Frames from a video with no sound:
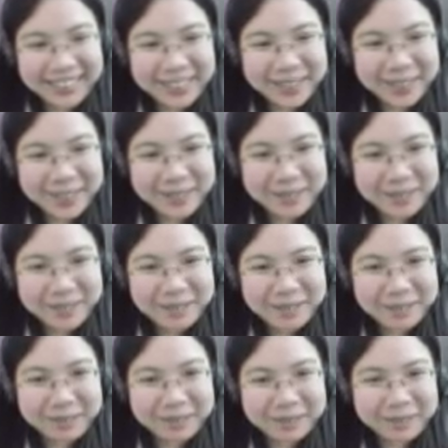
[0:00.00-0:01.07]

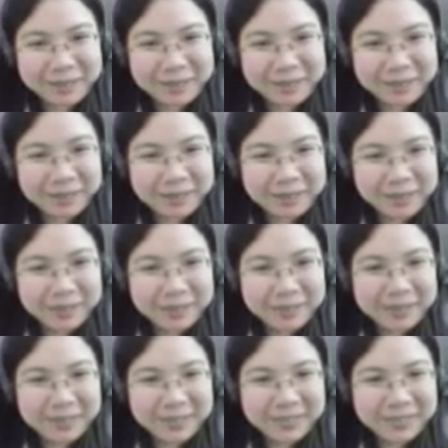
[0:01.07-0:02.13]

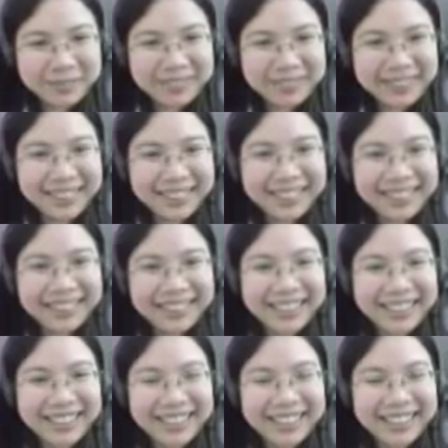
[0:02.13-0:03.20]

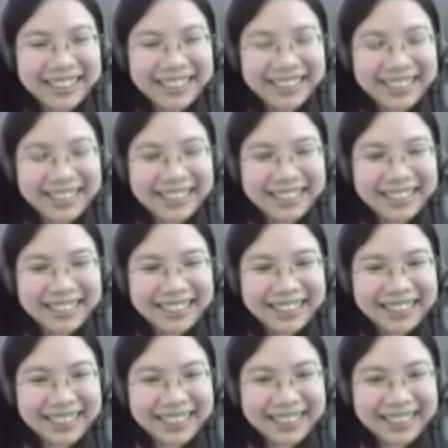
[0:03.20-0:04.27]

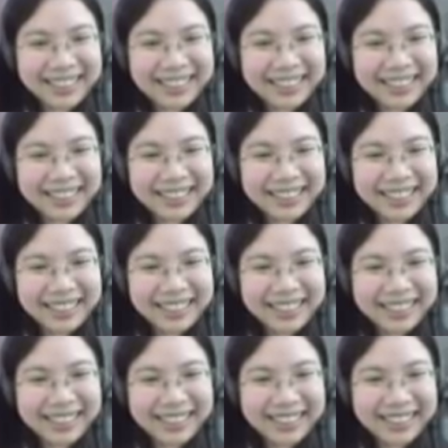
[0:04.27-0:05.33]

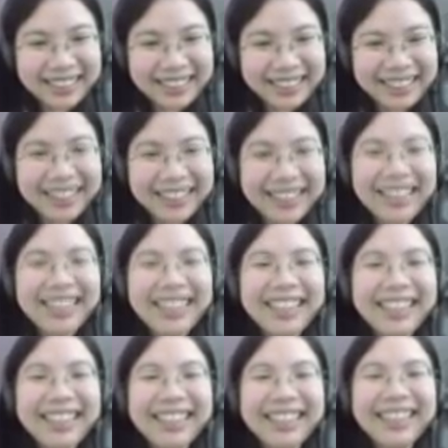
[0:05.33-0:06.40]

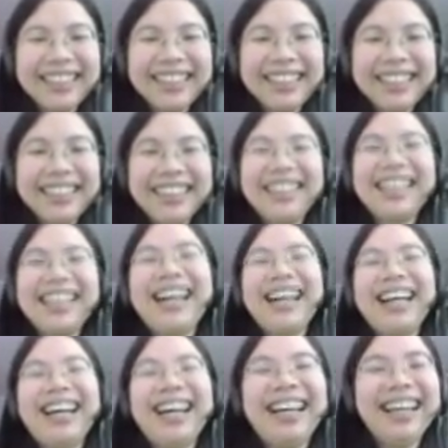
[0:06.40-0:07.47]

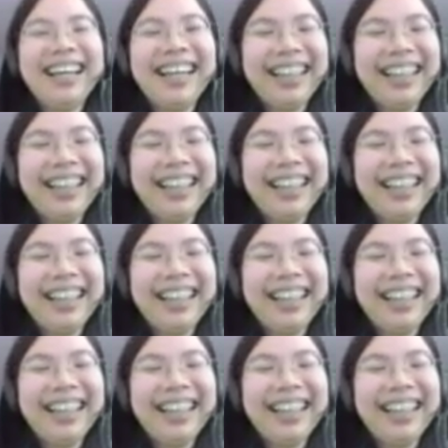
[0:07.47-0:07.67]
No words are spoken by the person on screen.